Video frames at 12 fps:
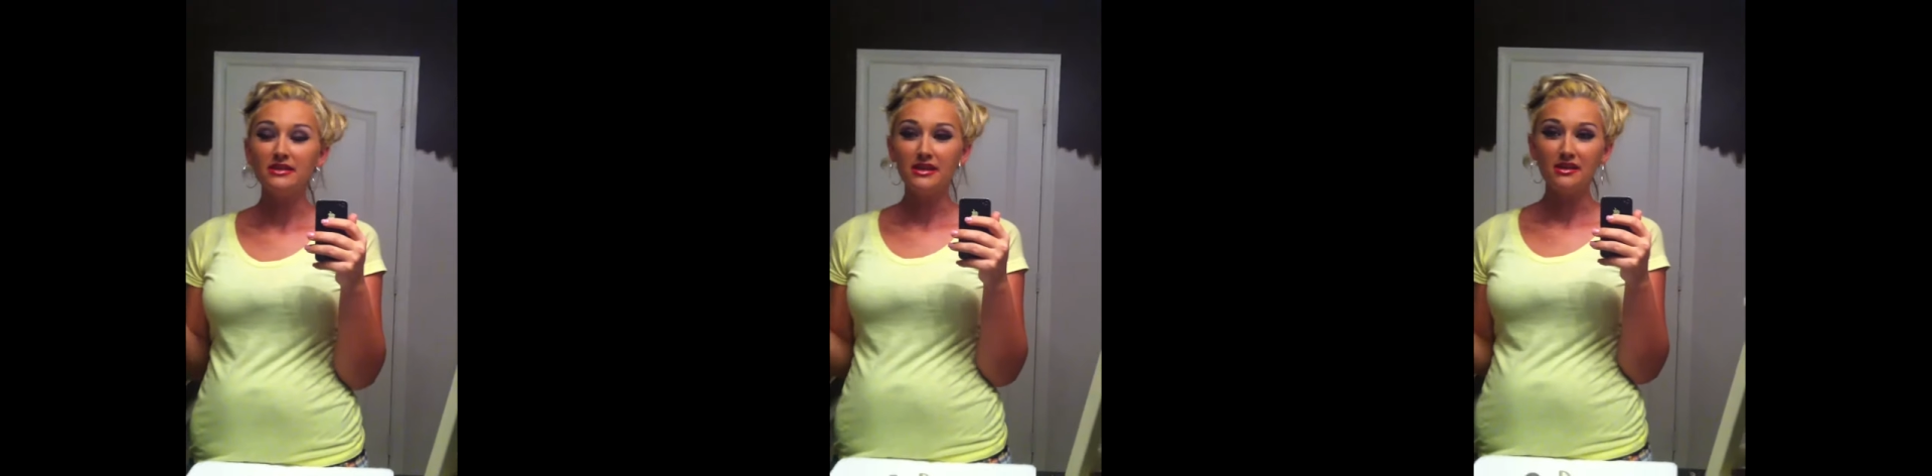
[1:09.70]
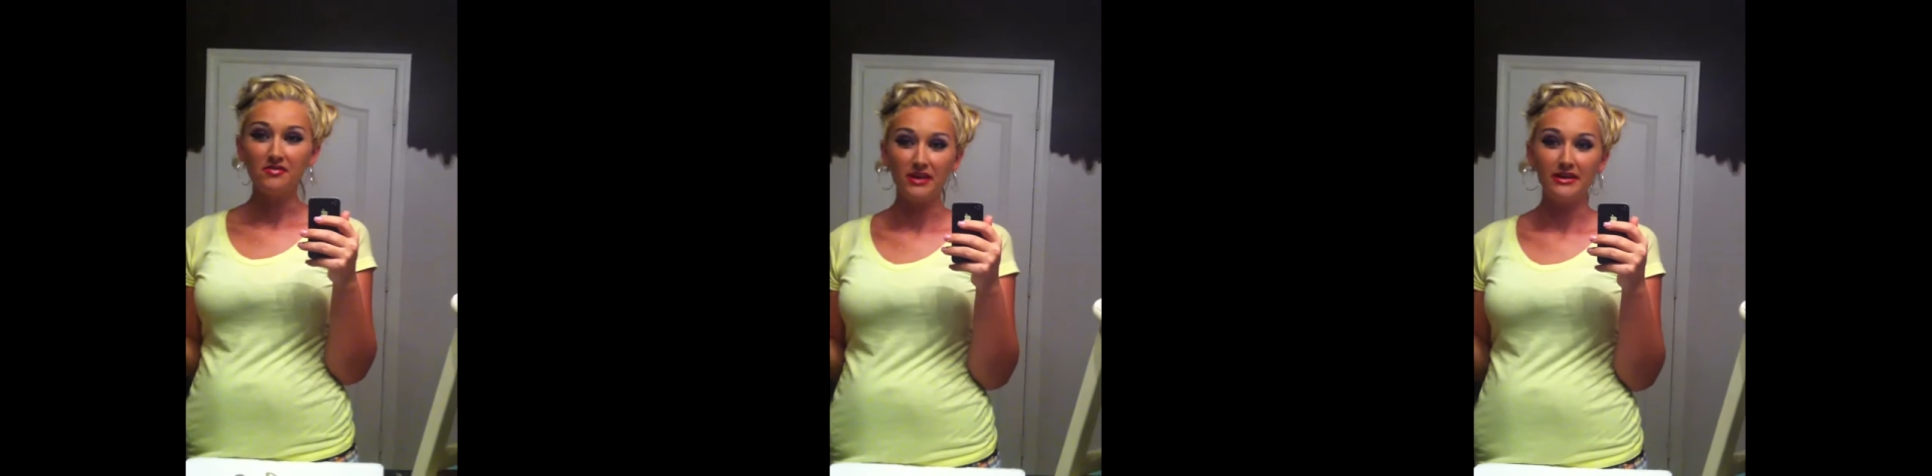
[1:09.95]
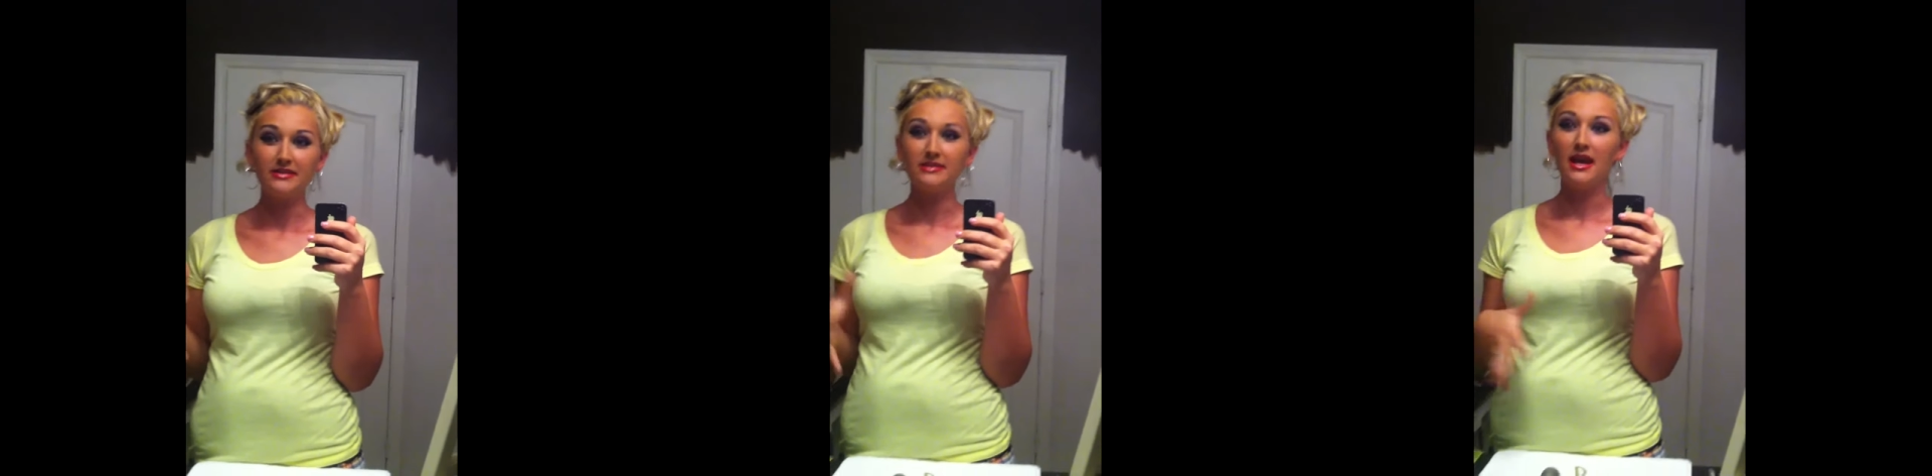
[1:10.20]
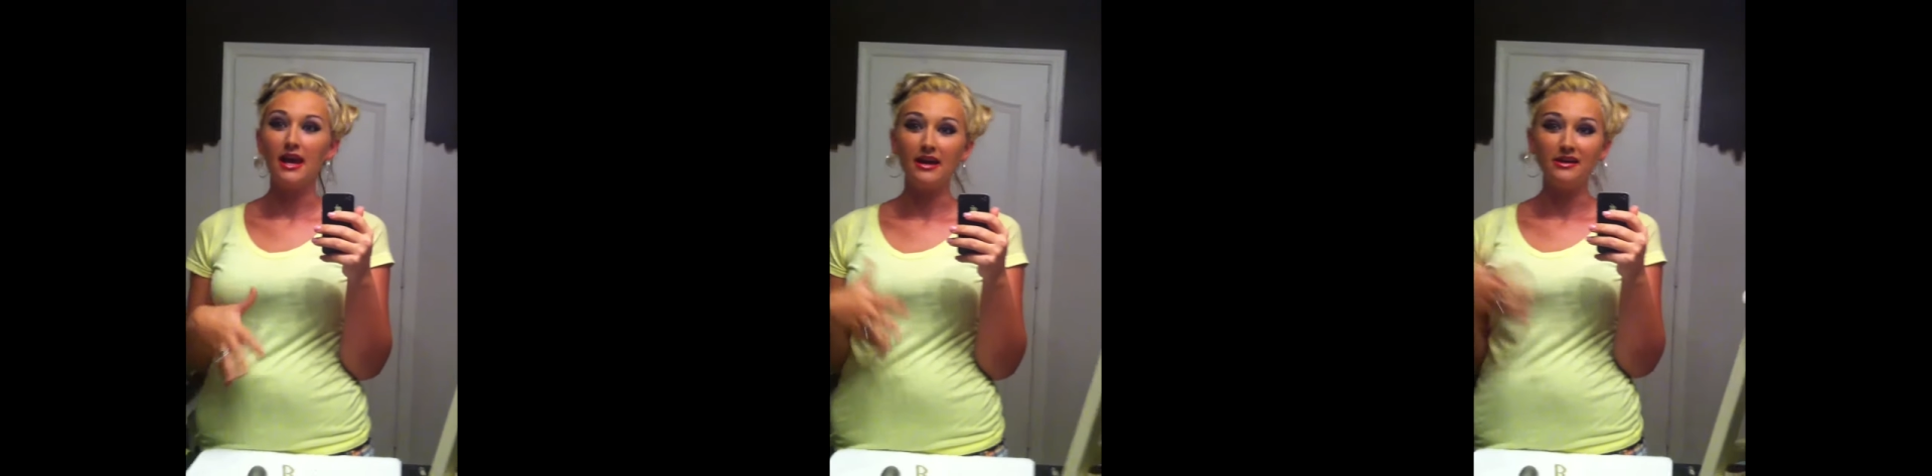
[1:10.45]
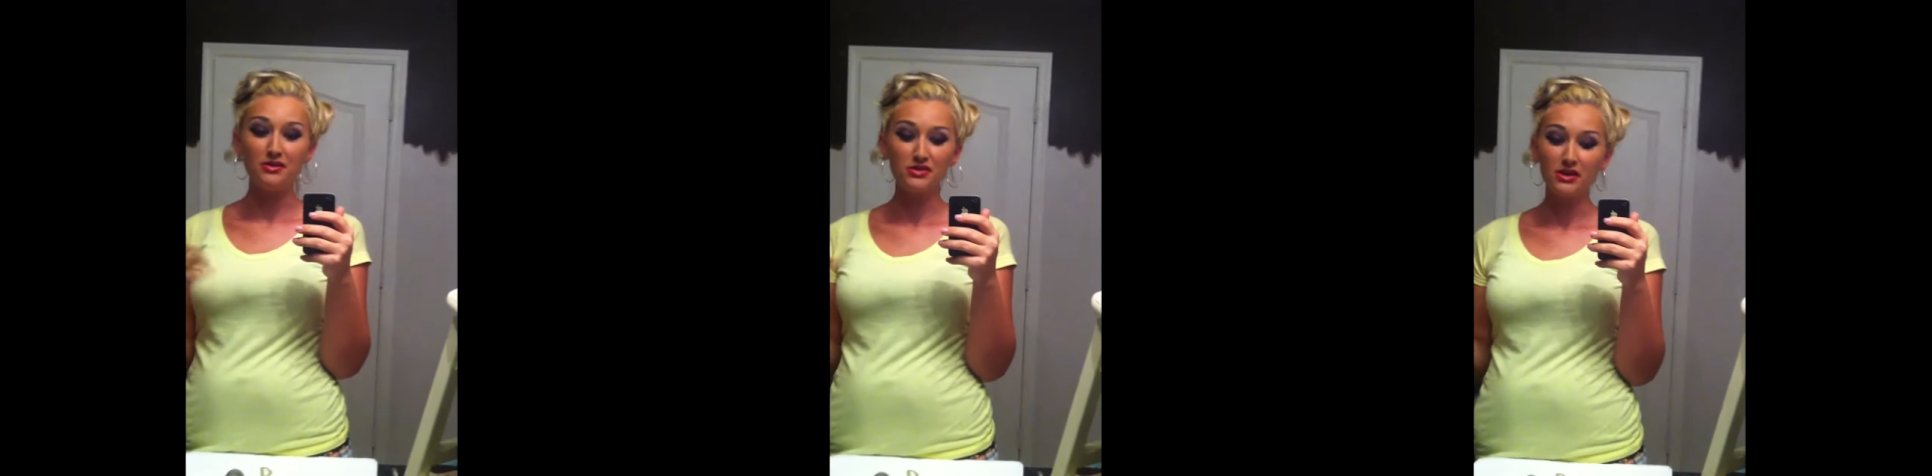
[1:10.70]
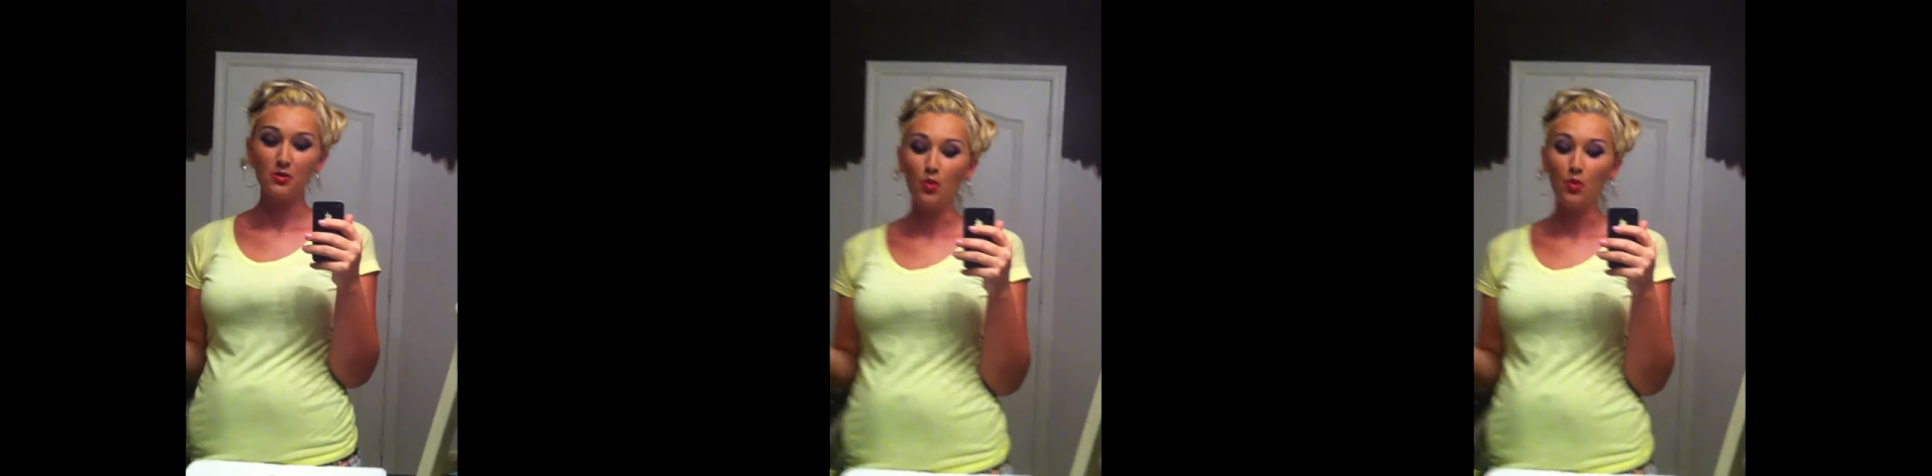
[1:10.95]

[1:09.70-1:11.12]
in the evenings, and usually